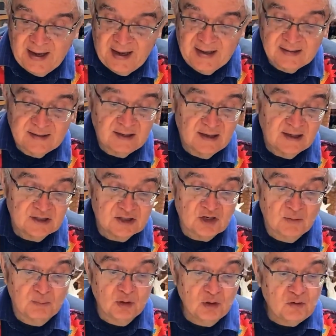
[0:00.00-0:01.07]
And
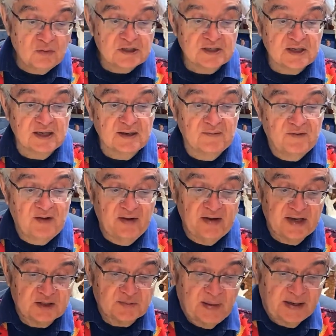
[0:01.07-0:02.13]
so blue was a
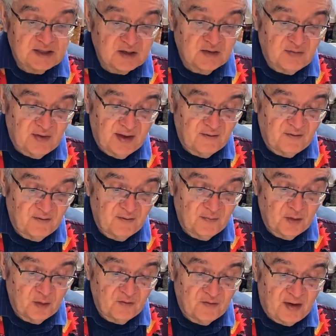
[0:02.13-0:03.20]
very expensive and
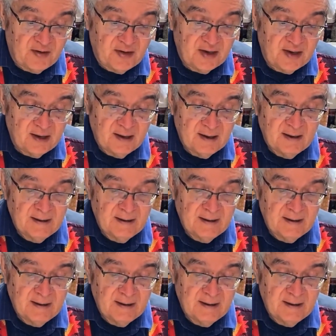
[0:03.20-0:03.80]
very